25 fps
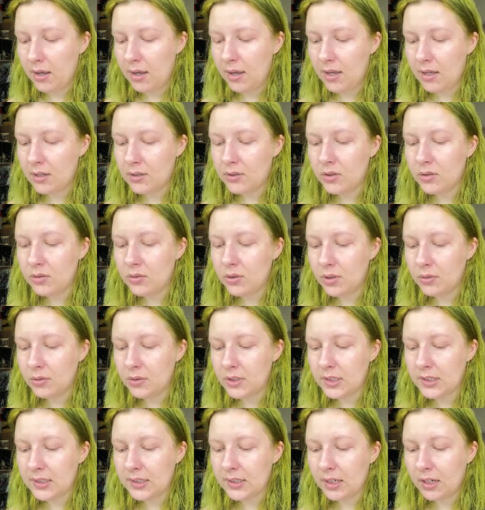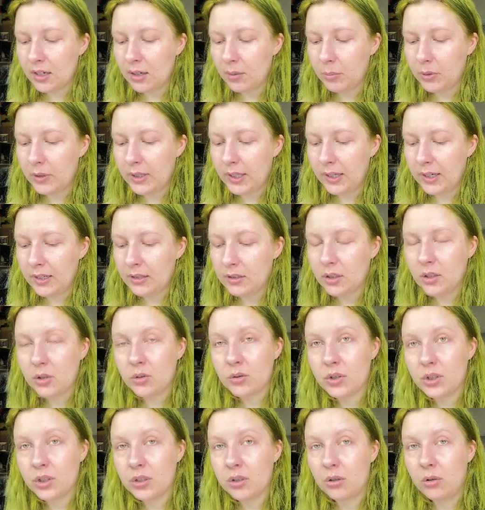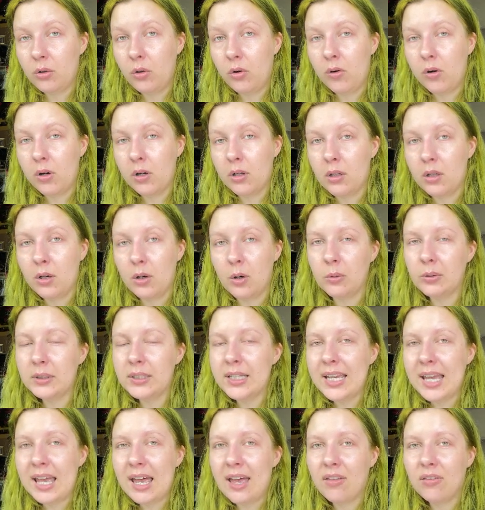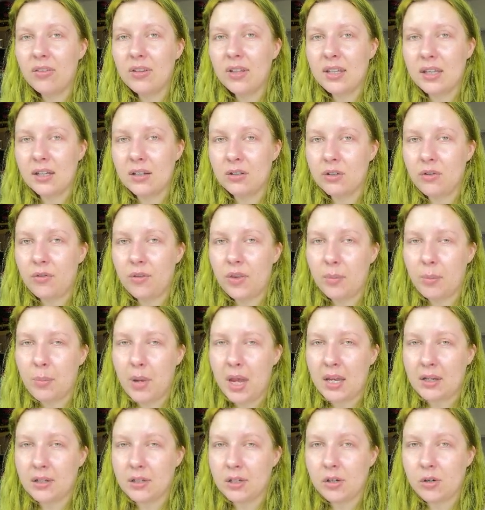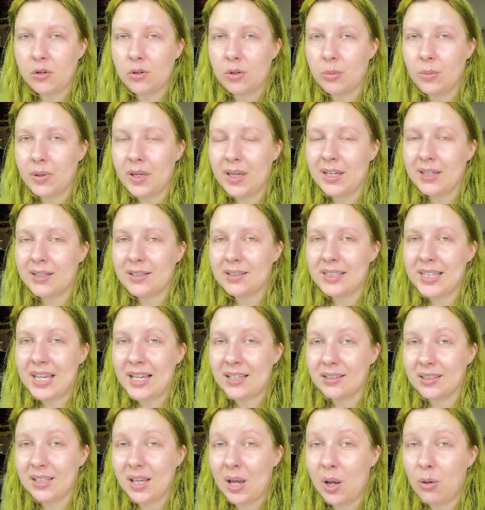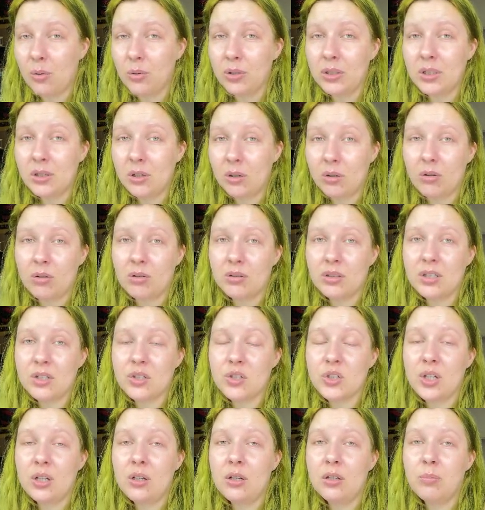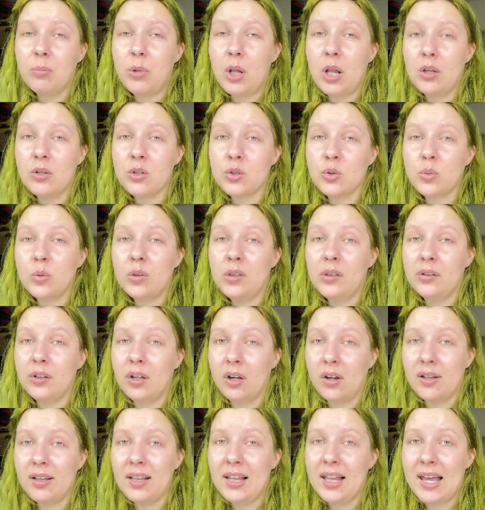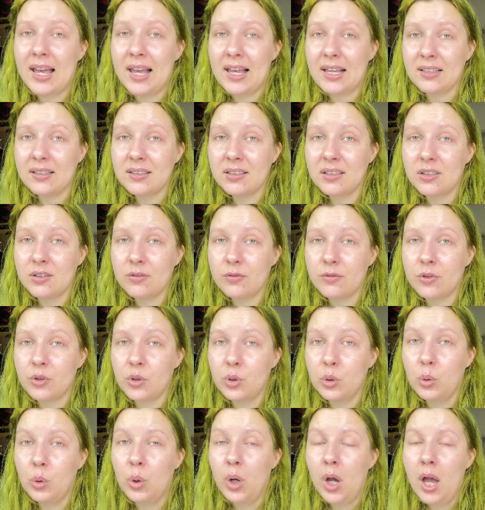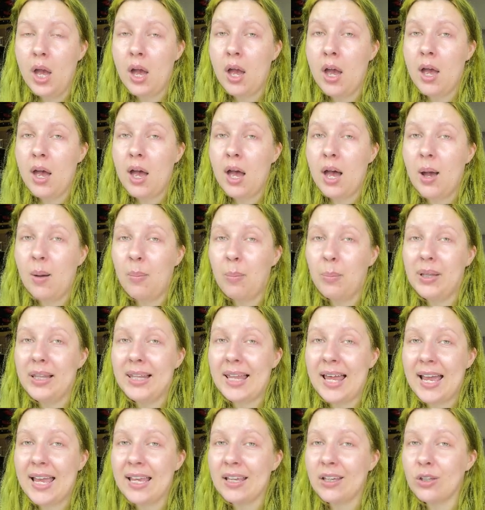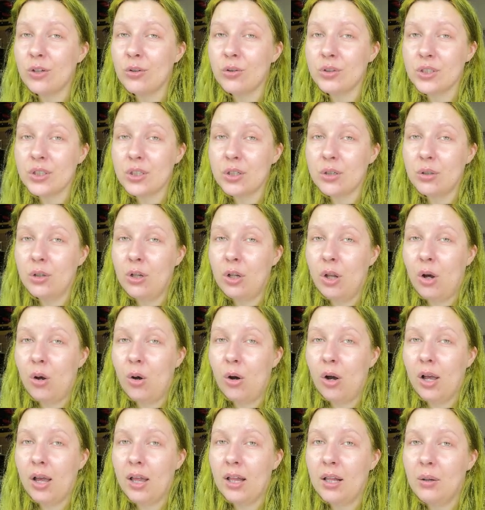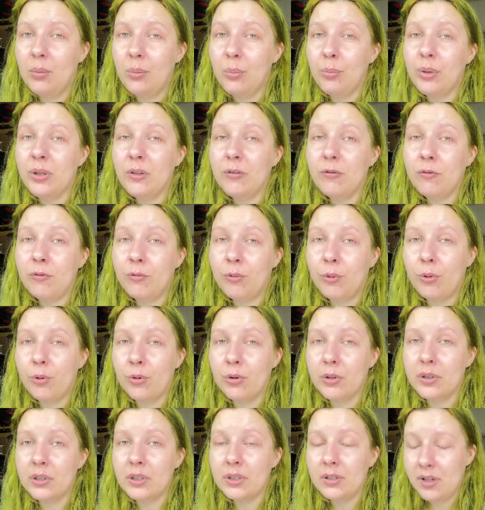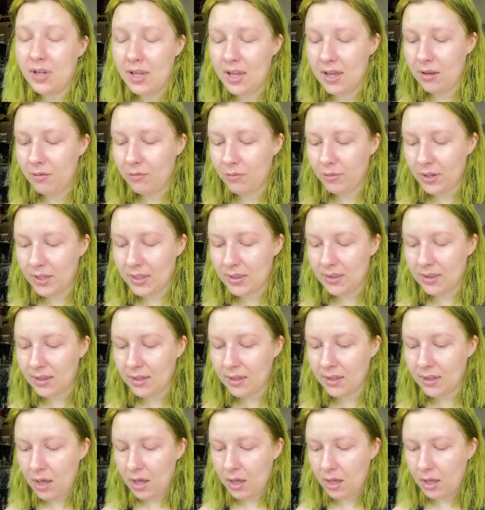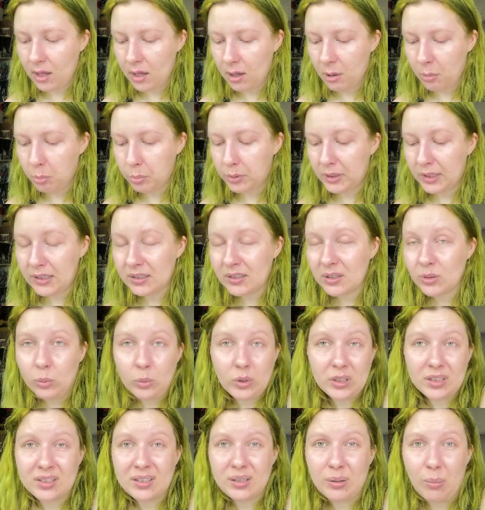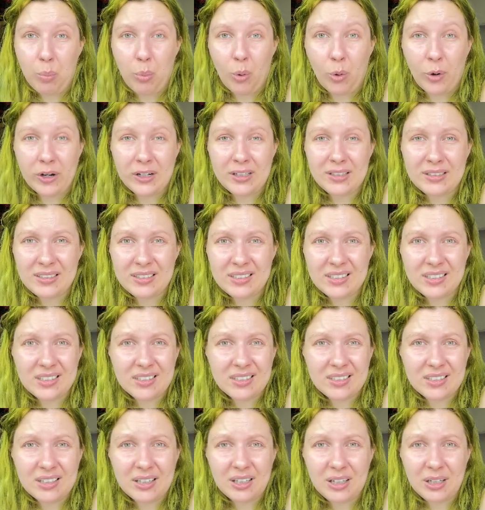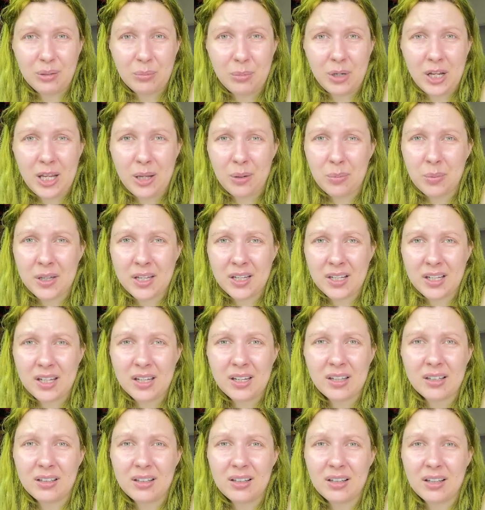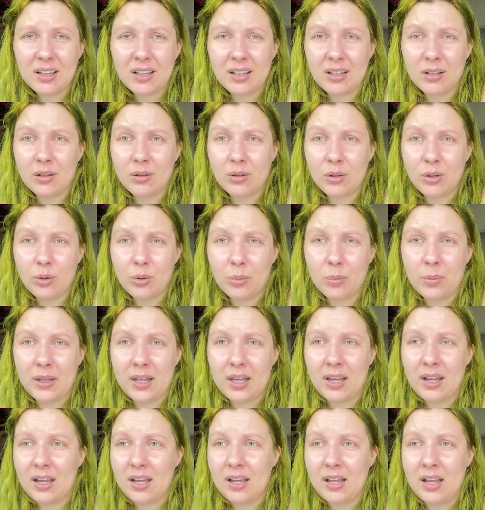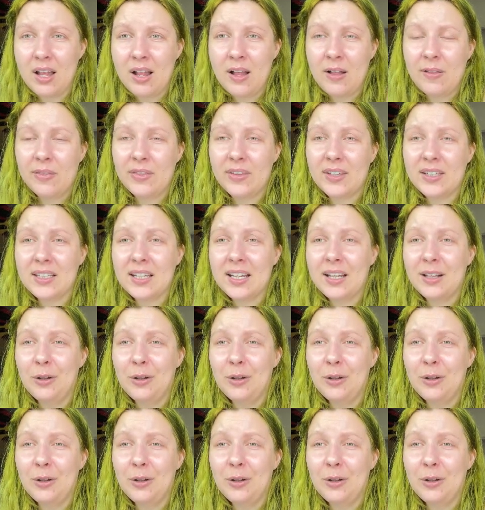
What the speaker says: As you noticed, I applied cuticle oil only at the end of the manicure because that's how it goes. The gel polish will not last if you apply cuticle oil before everything. Plus, what's the point? In my opinion, like you apply the nail